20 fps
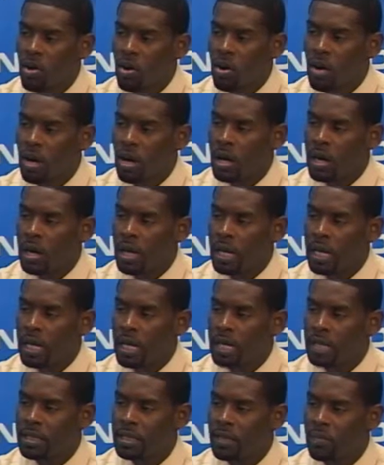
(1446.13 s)
or
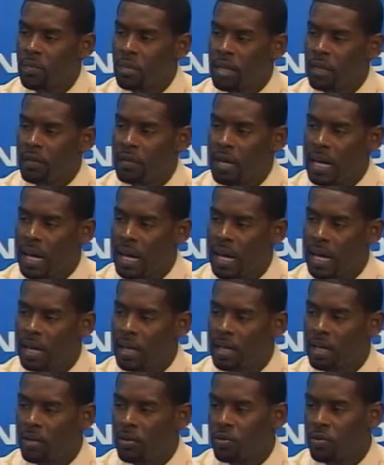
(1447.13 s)
is the
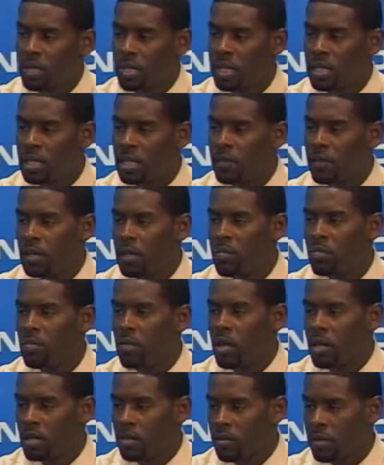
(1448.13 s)
BVI relatively
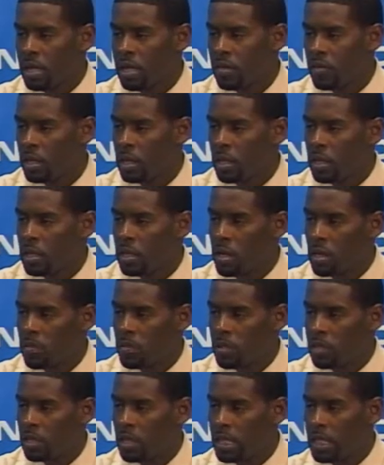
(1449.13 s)
moderate when it
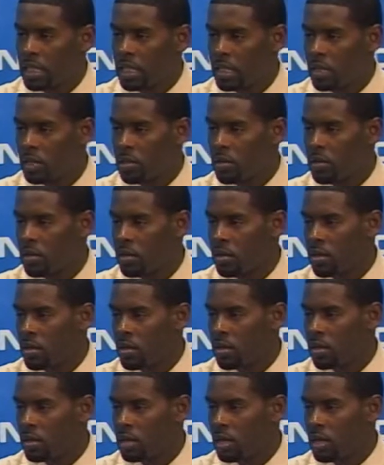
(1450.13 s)
comes to eating disorders,